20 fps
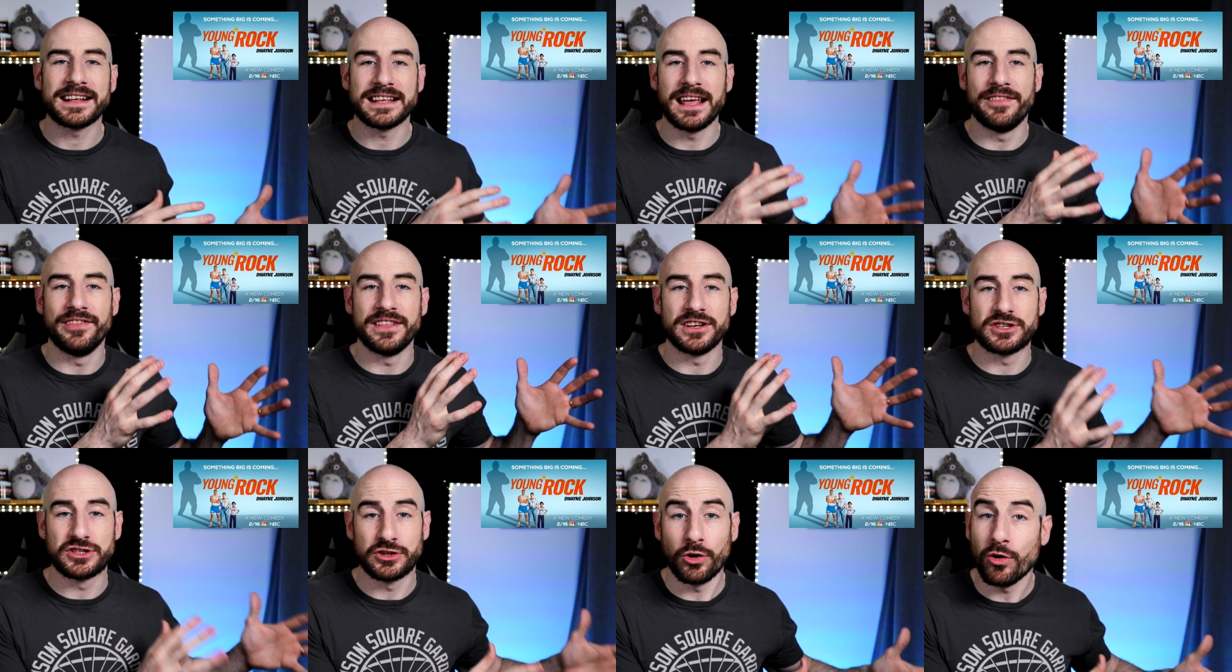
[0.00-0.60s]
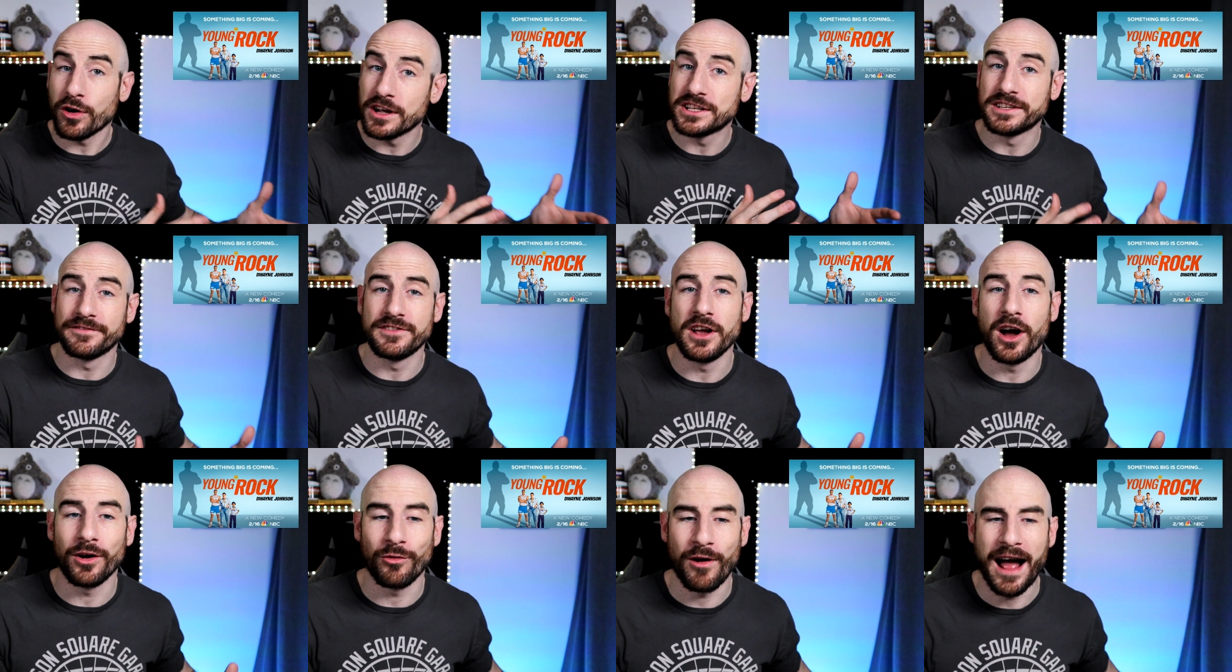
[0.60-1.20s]
and the stories of
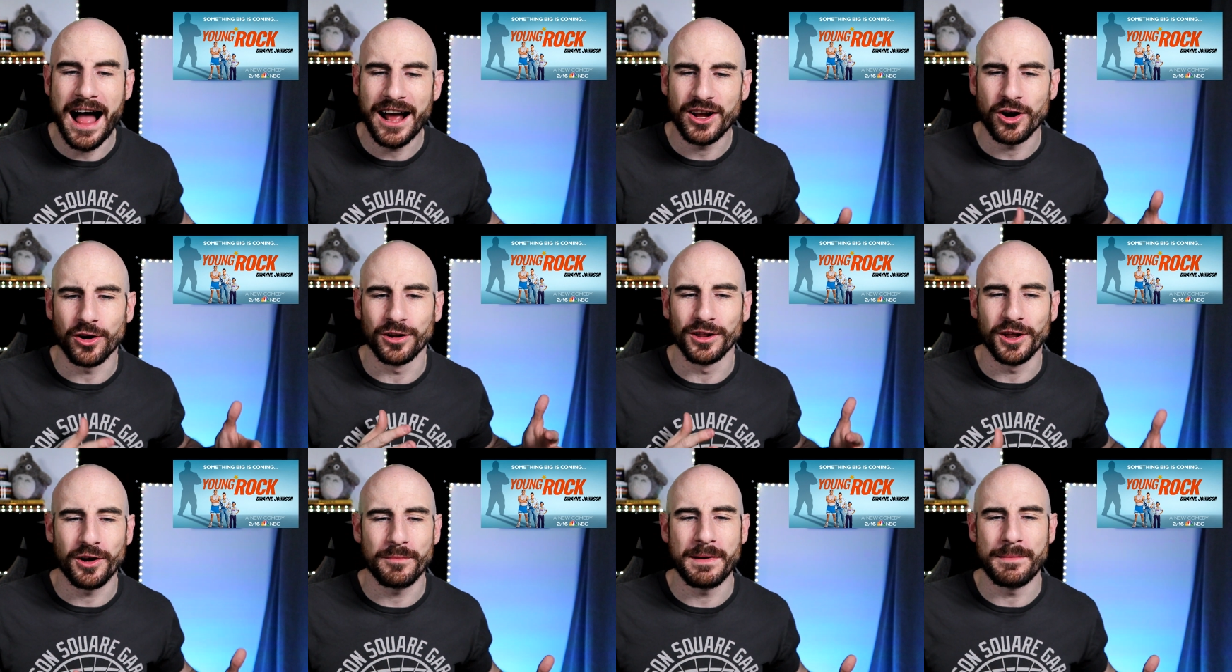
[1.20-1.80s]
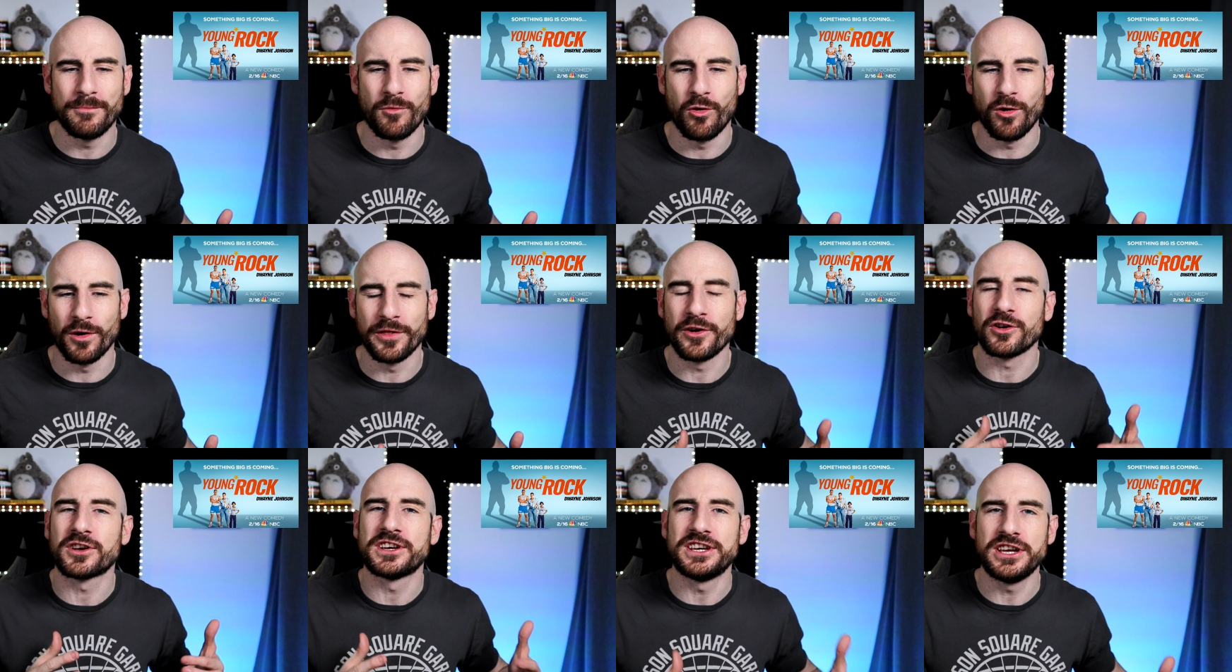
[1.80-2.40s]
Young Rock are a little bit more,
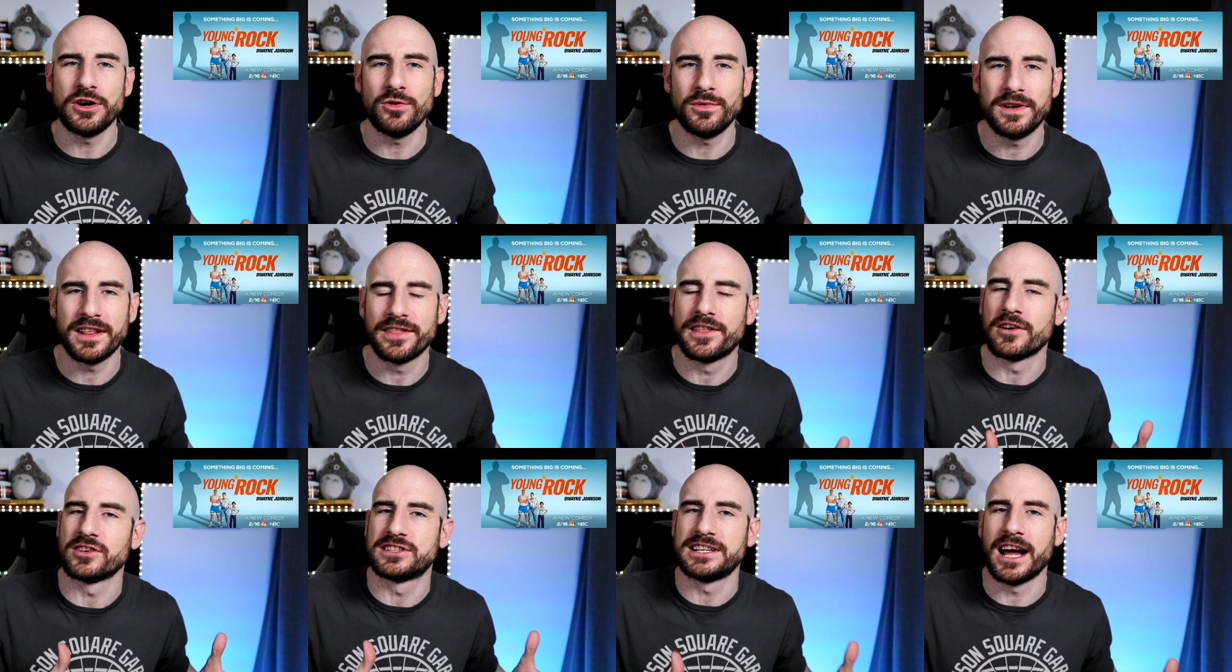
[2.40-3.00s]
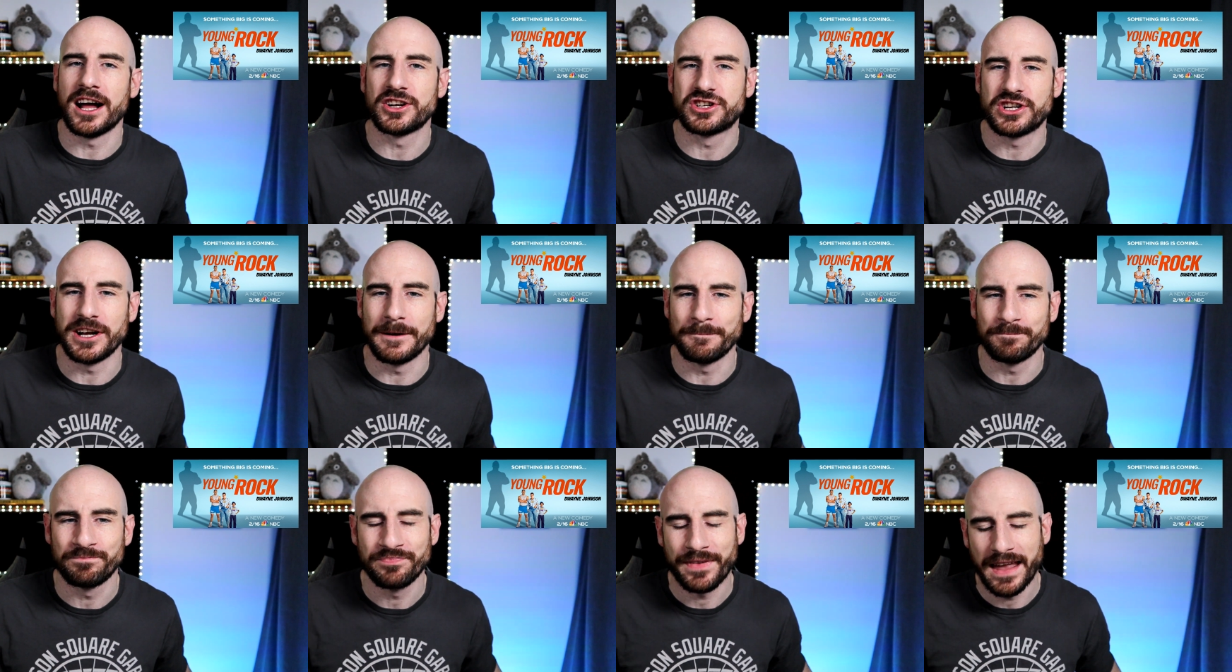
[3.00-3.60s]
they're cute, they're
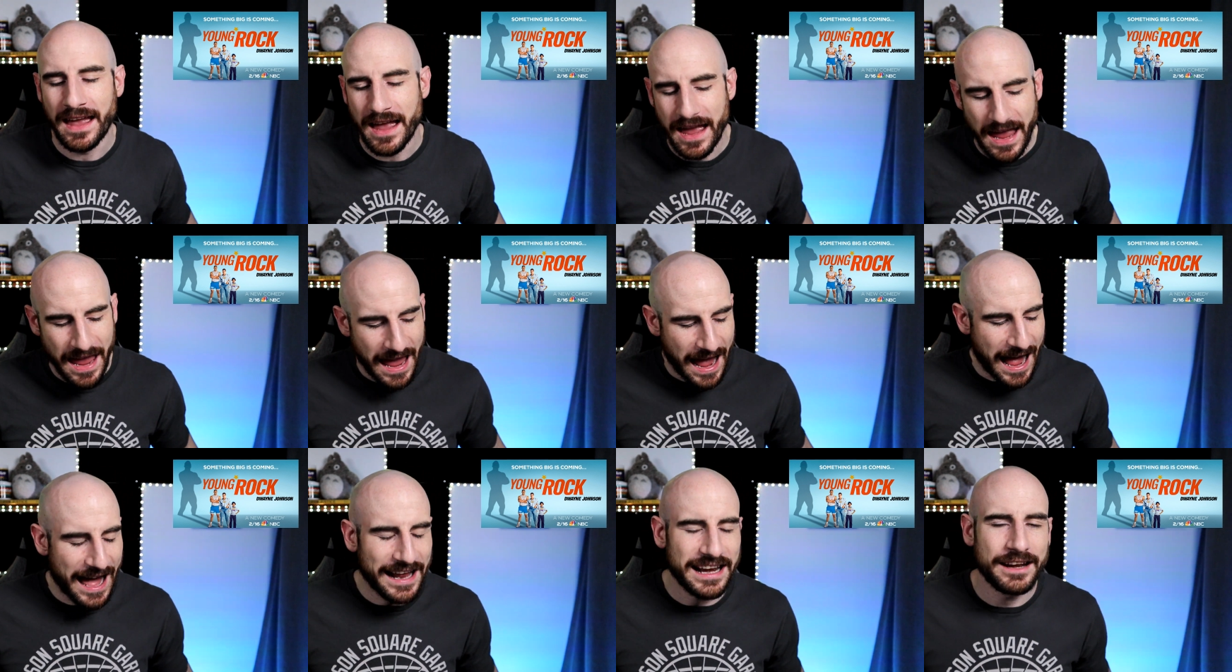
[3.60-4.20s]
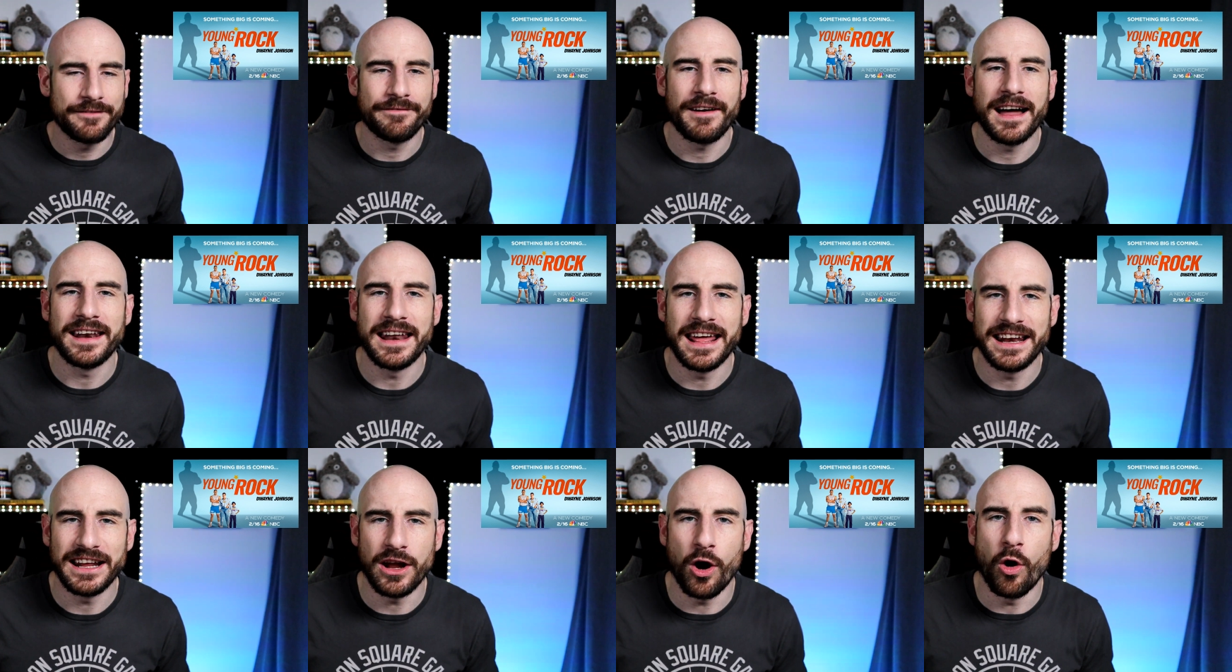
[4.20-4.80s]
touching. I didn't find
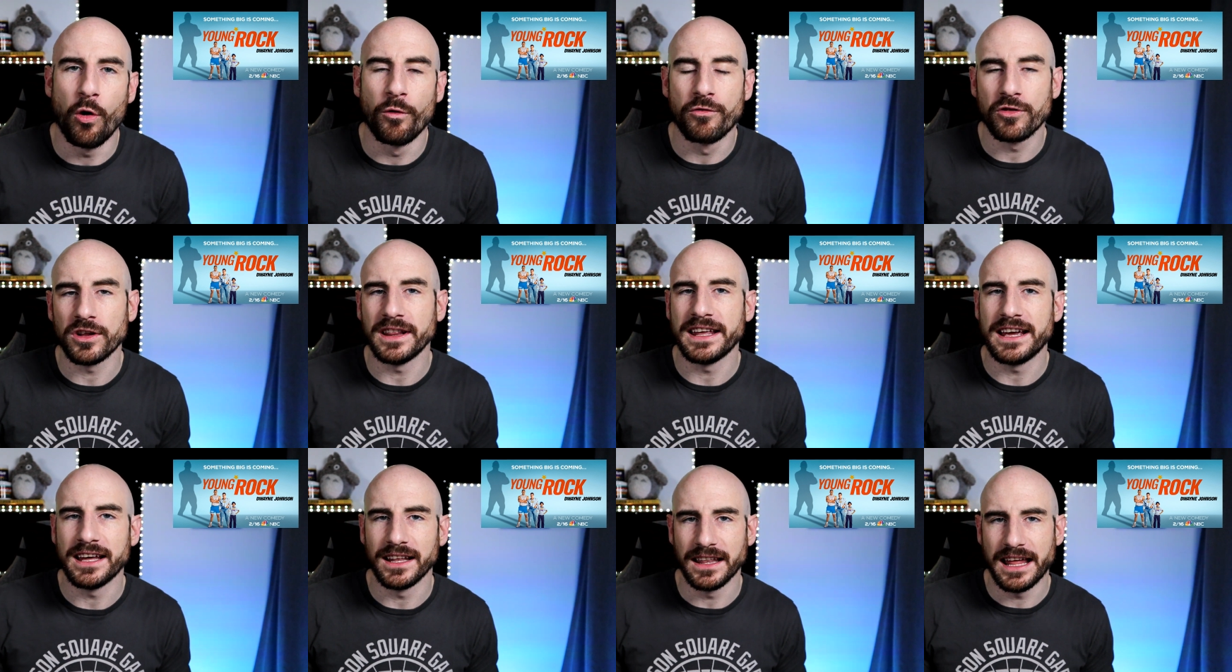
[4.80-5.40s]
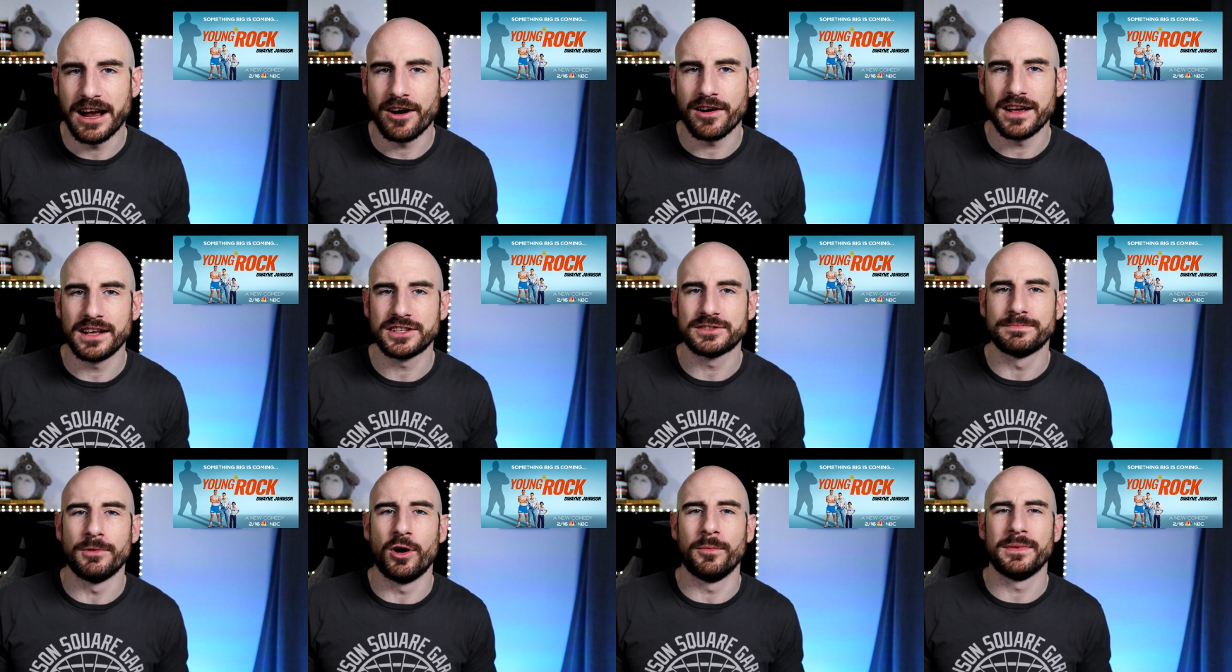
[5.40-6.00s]
any overly
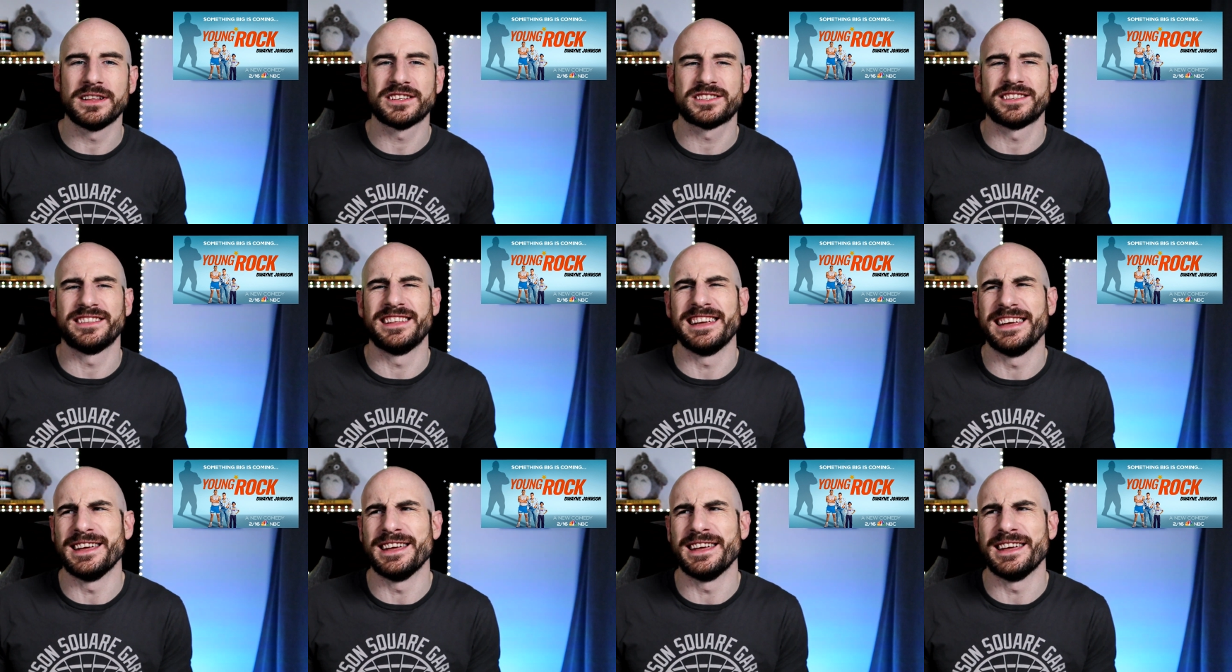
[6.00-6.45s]
hilarious moments.